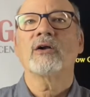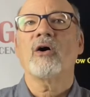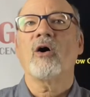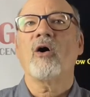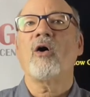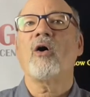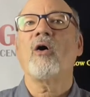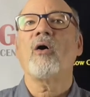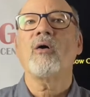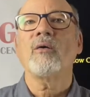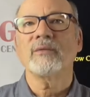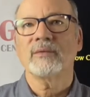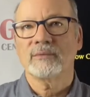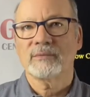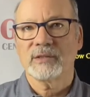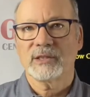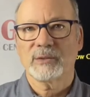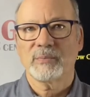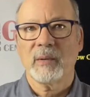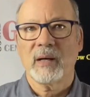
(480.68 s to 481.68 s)
all the
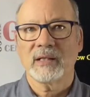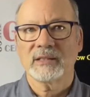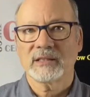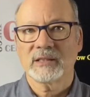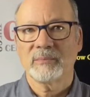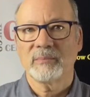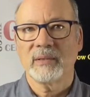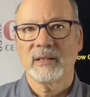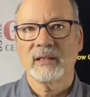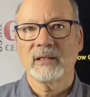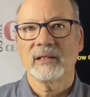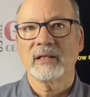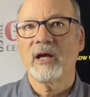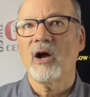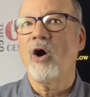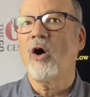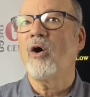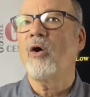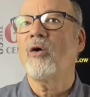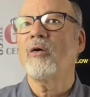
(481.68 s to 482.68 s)
responsibility,
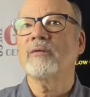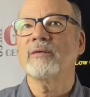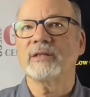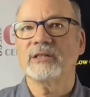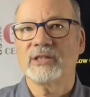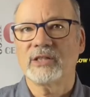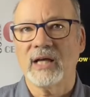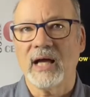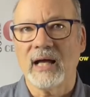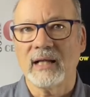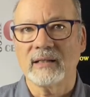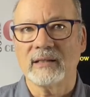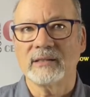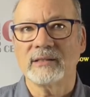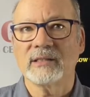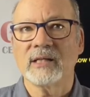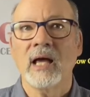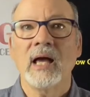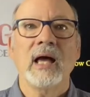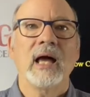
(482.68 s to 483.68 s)
all the
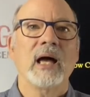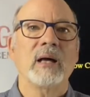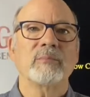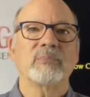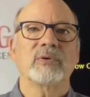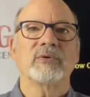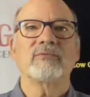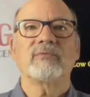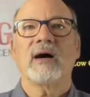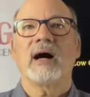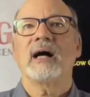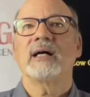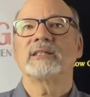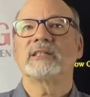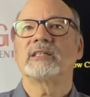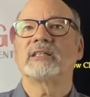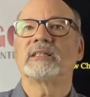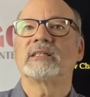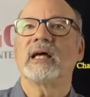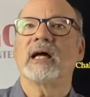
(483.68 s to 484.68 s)
challenge, and provide
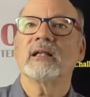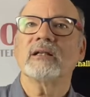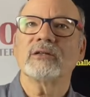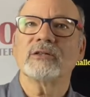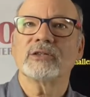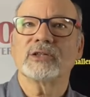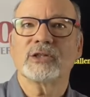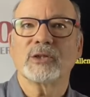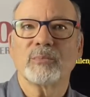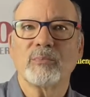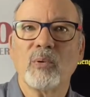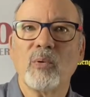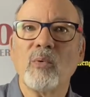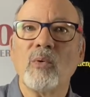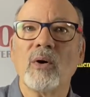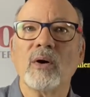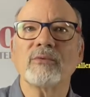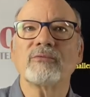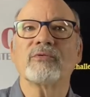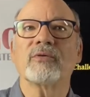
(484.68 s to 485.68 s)
stellar
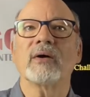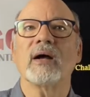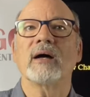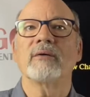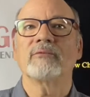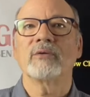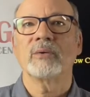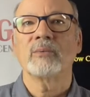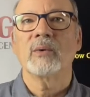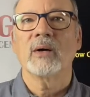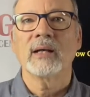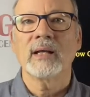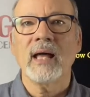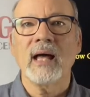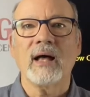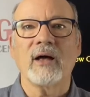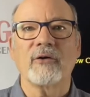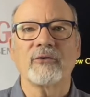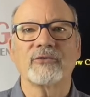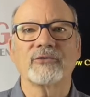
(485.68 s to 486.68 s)
support for everyone
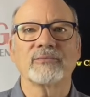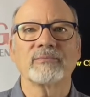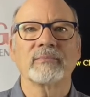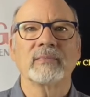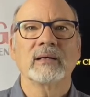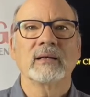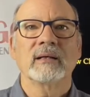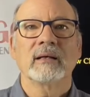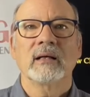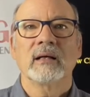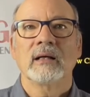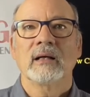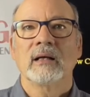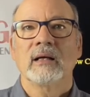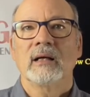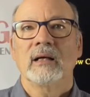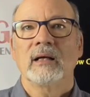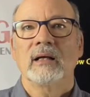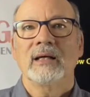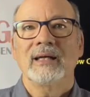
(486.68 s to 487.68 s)
else.
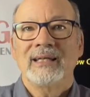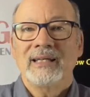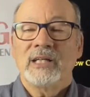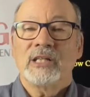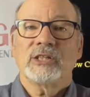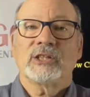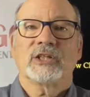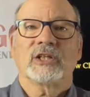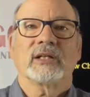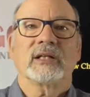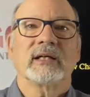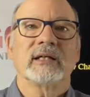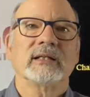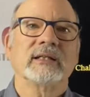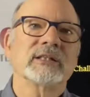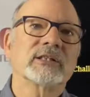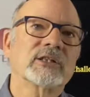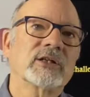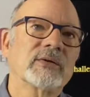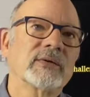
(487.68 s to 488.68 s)
Initially,
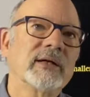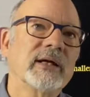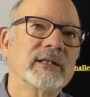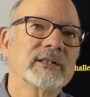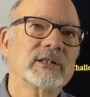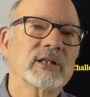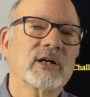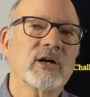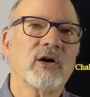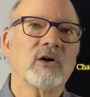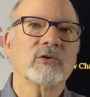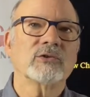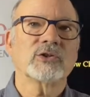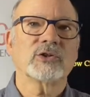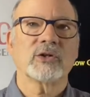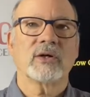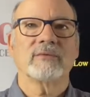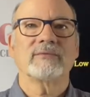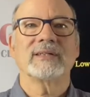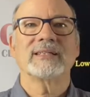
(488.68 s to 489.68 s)
this creates a
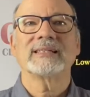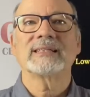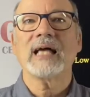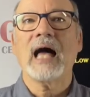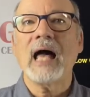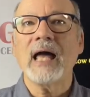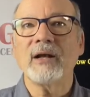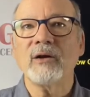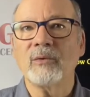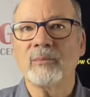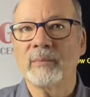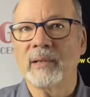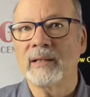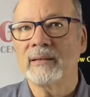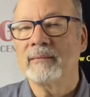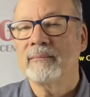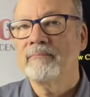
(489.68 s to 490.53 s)
culture of entitlement,